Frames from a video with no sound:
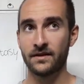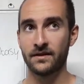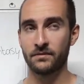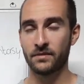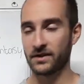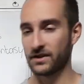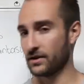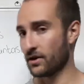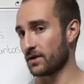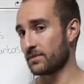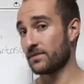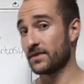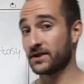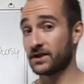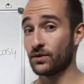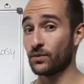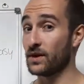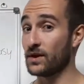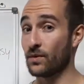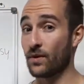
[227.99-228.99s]
But not
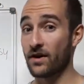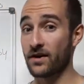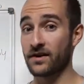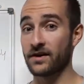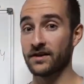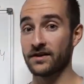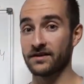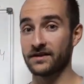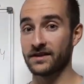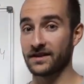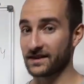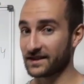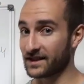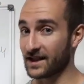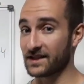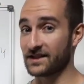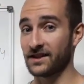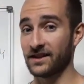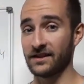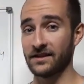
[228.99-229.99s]
Mr. Willy Wonka's
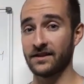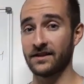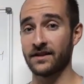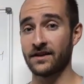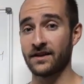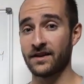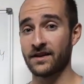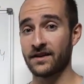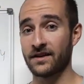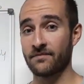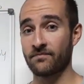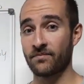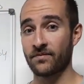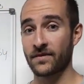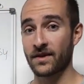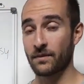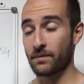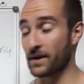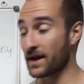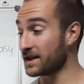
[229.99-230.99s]
setting.
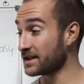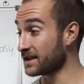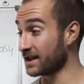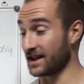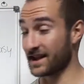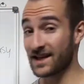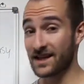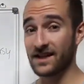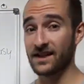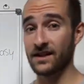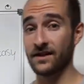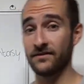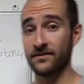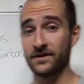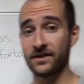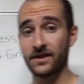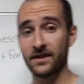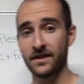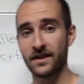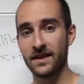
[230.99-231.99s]
The place that he
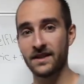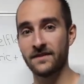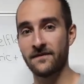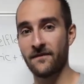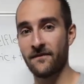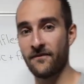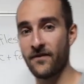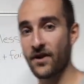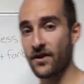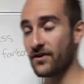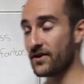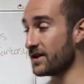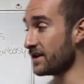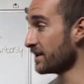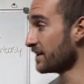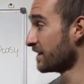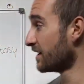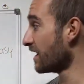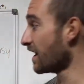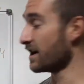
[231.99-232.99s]
lives is
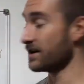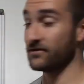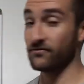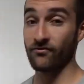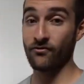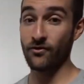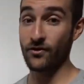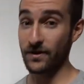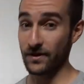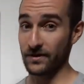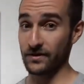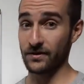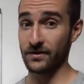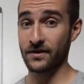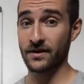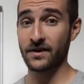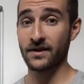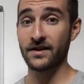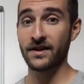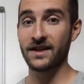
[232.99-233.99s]
very unreal.
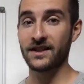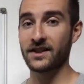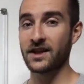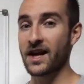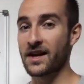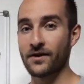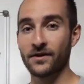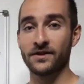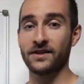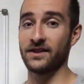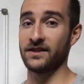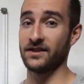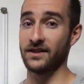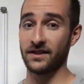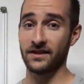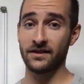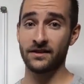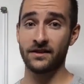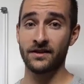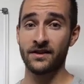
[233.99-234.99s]
It cannot
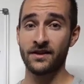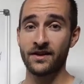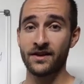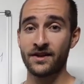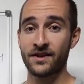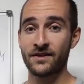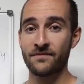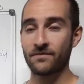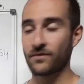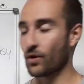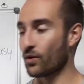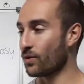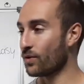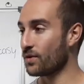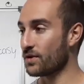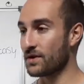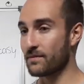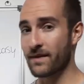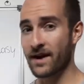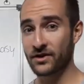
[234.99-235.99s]
exist.
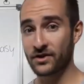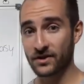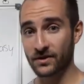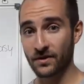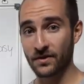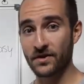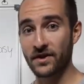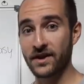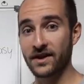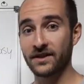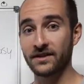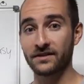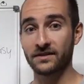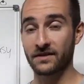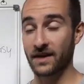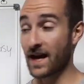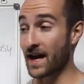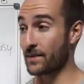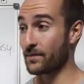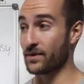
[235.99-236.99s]
All the magical things
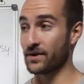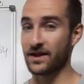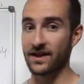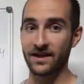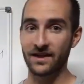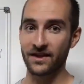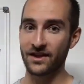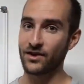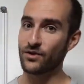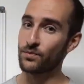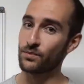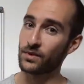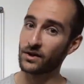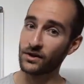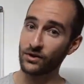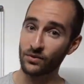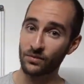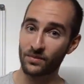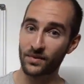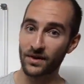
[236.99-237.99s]
happening, the Oompa
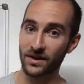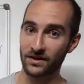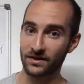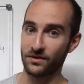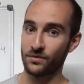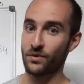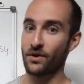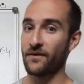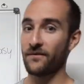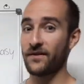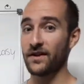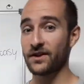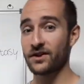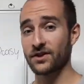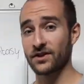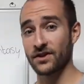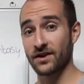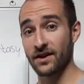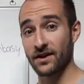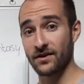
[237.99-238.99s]
Loompas who are
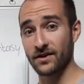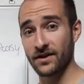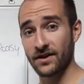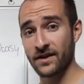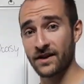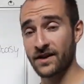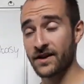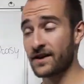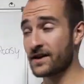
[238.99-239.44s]
fictionary,